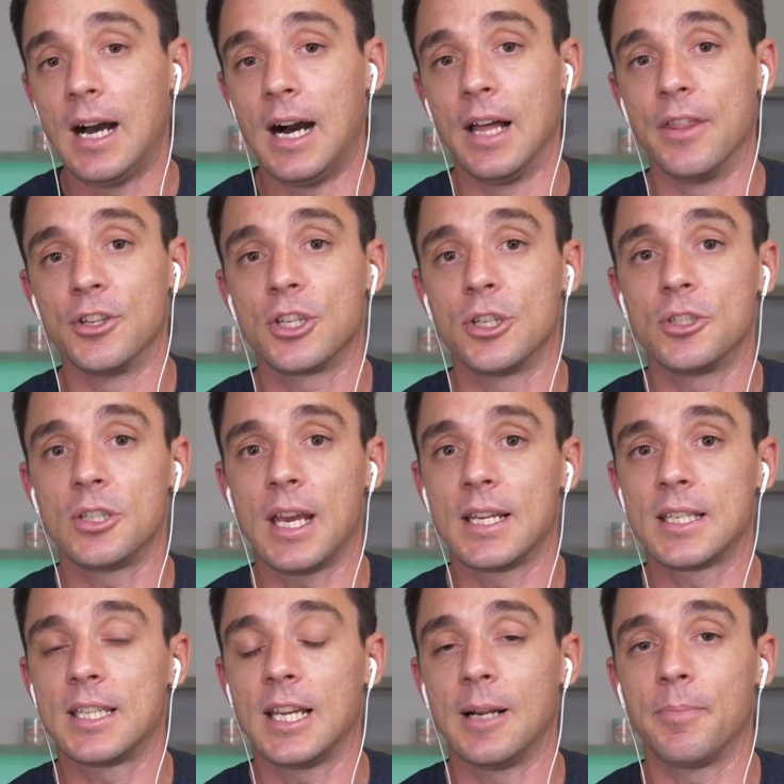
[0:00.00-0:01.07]
that shows you how to
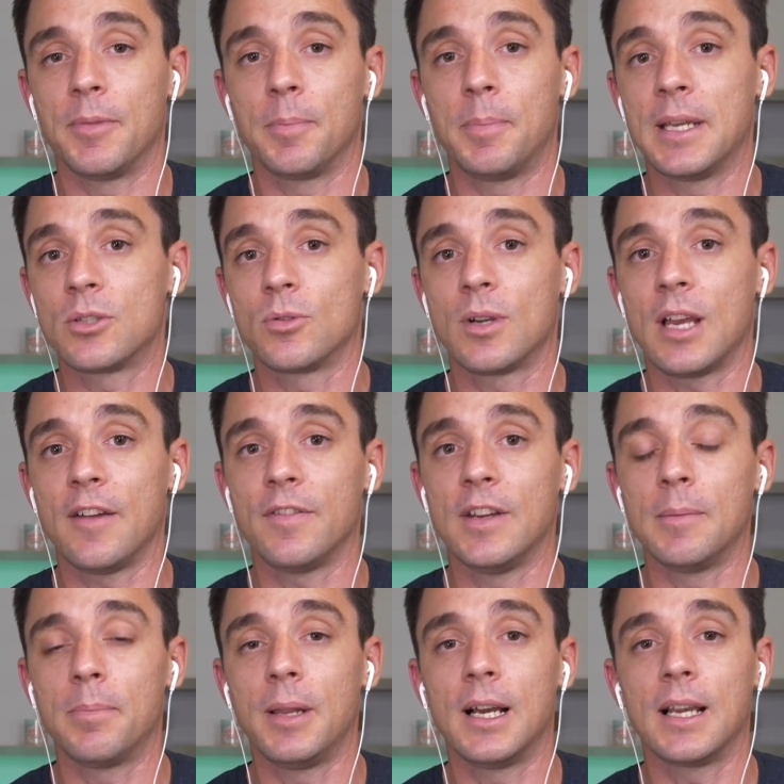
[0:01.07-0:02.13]
set up the Pixel
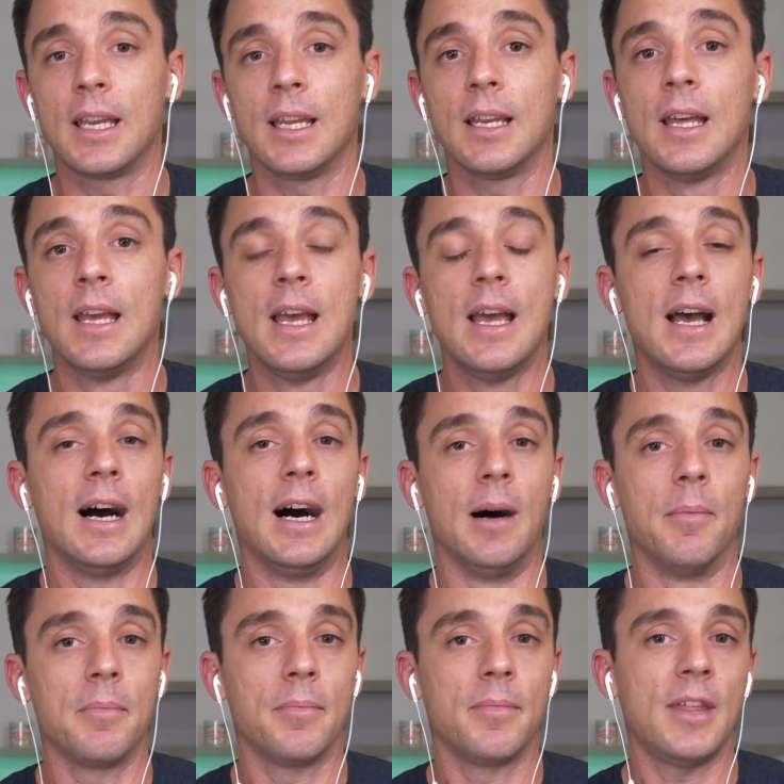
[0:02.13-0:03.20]
Caffeine plugin,
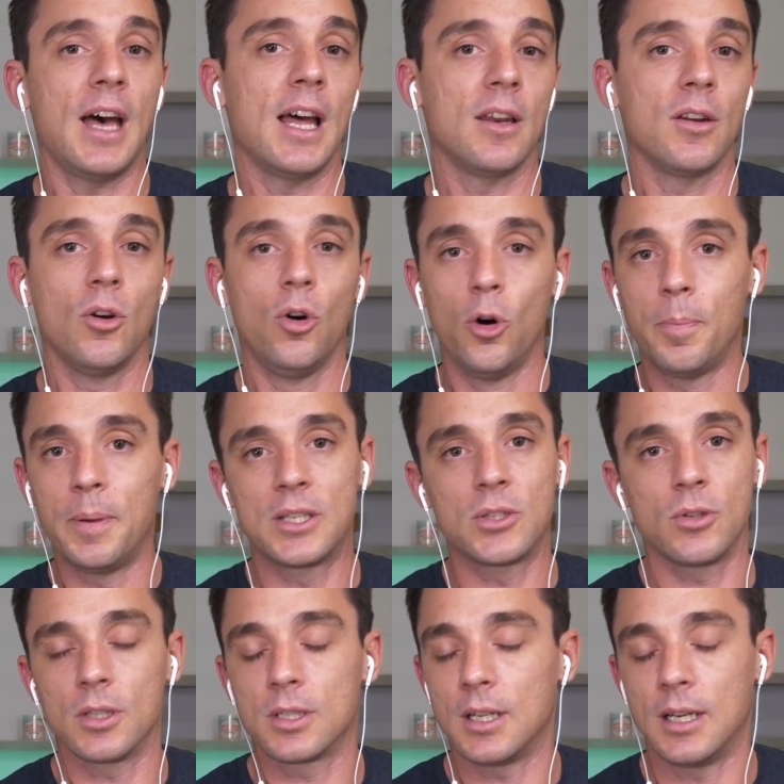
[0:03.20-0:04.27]
that or
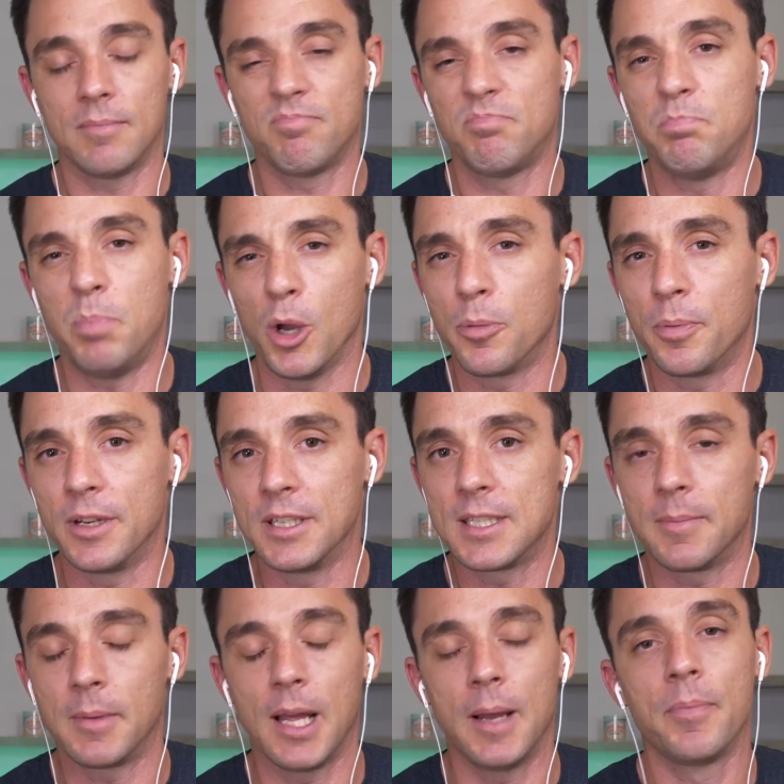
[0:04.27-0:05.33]
Pixel Your Site. Both pretty
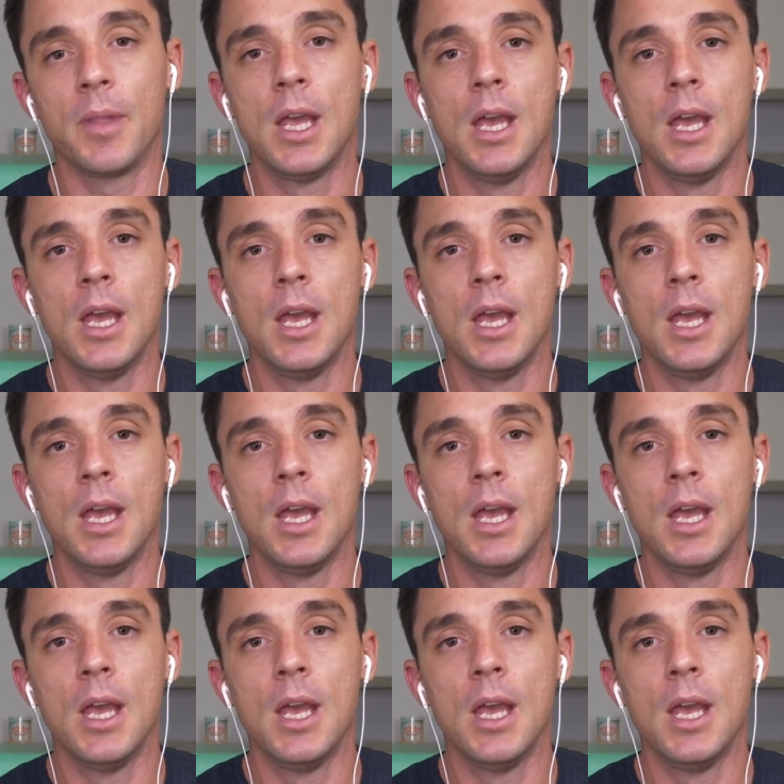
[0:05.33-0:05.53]
similar.